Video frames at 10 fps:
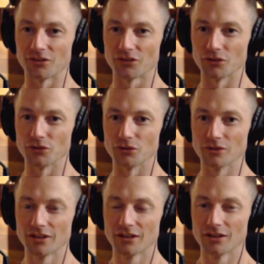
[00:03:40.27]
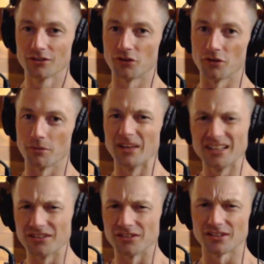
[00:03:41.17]
through the
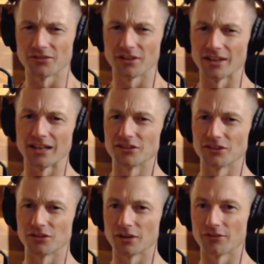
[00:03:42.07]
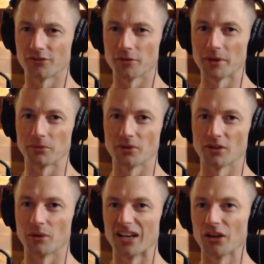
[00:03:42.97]
media and stuff like that, just looking for people
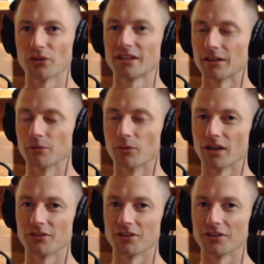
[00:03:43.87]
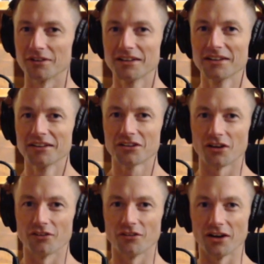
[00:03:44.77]
that were healthy and whatever, and
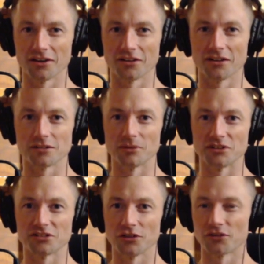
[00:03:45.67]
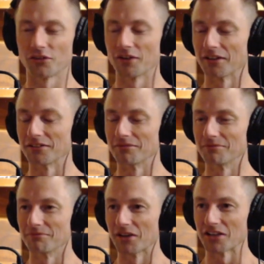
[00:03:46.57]
kind of idolized myself around
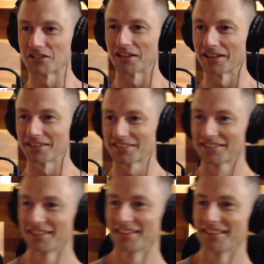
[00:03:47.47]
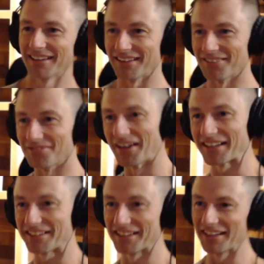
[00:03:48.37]
martial arts,
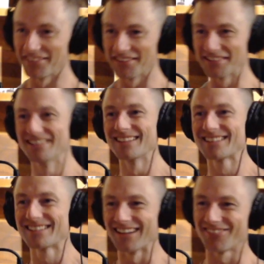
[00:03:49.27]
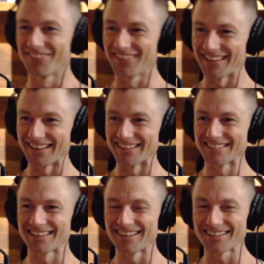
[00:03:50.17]
action heroes and stuff like that.
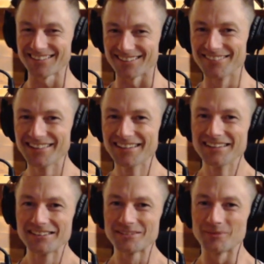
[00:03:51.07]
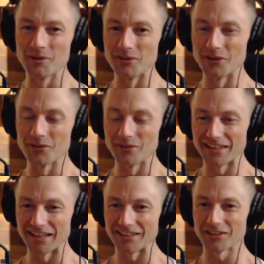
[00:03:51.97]
So that kind of spurred me on
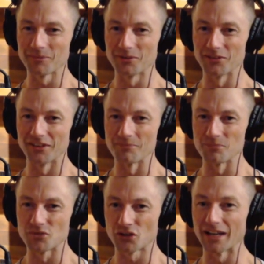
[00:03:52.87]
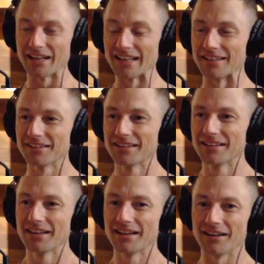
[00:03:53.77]
with that type of training.
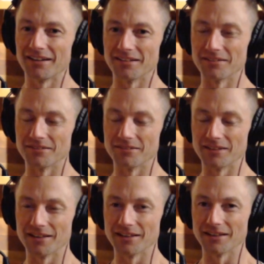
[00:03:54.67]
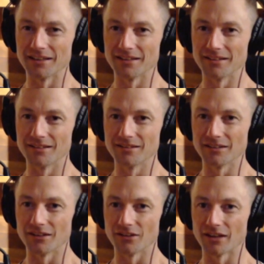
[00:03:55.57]
And then,
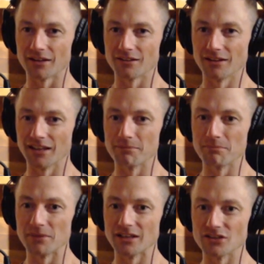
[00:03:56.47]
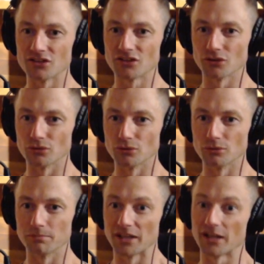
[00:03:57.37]
that led me
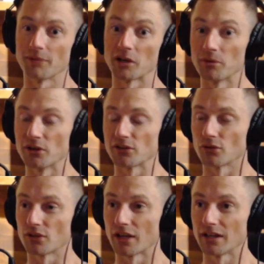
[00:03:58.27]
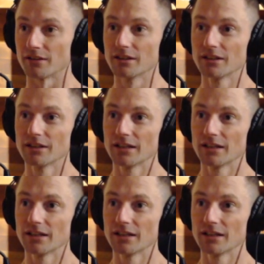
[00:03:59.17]
into becoming a personal trainer.